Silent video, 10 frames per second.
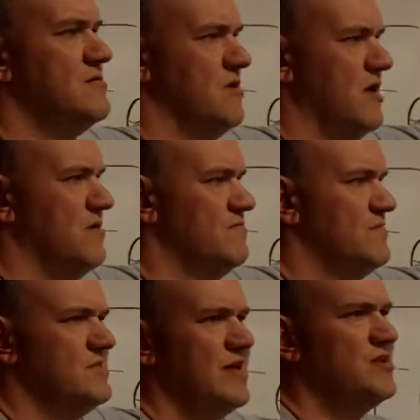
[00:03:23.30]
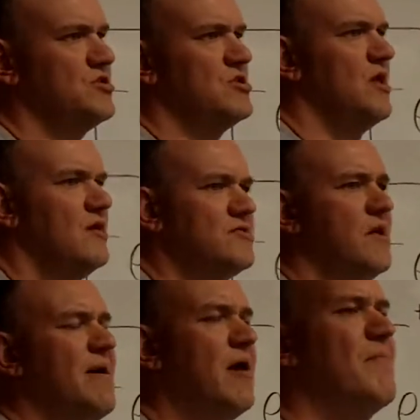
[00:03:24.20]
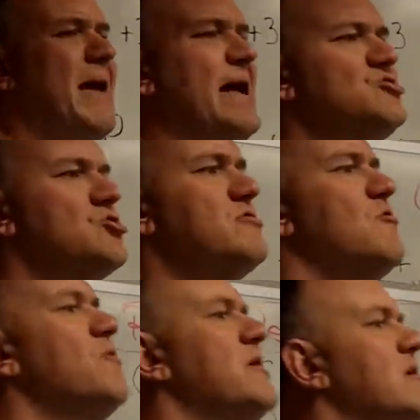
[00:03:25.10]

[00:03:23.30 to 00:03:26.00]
Okay? Let's say I just somehow magically went